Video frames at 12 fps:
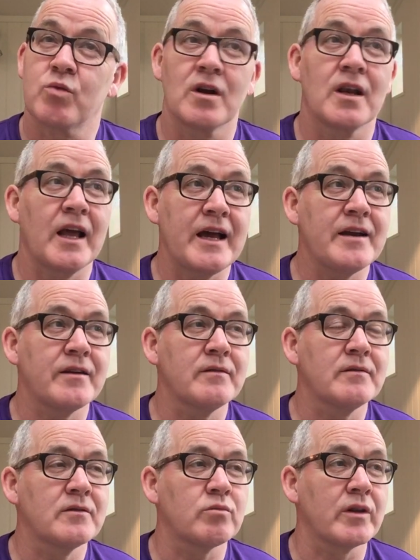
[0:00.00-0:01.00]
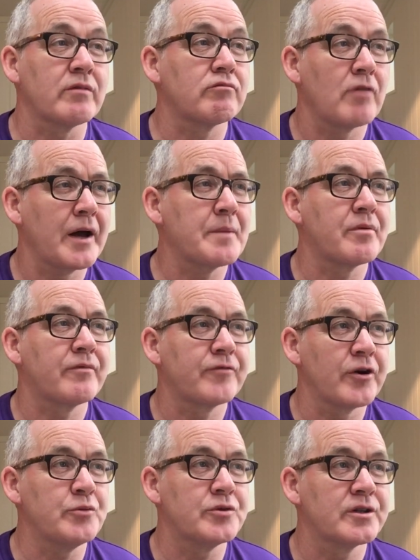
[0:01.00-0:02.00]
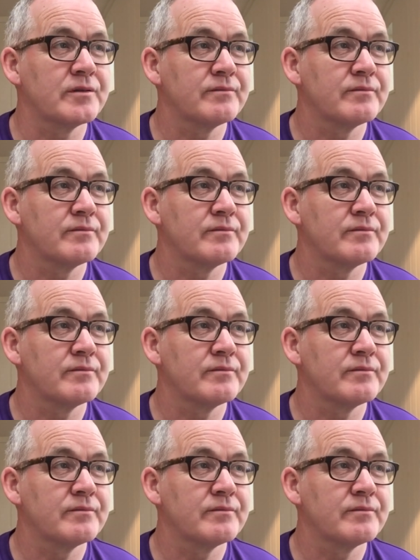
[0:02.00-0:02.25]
were laden with ripe fruit.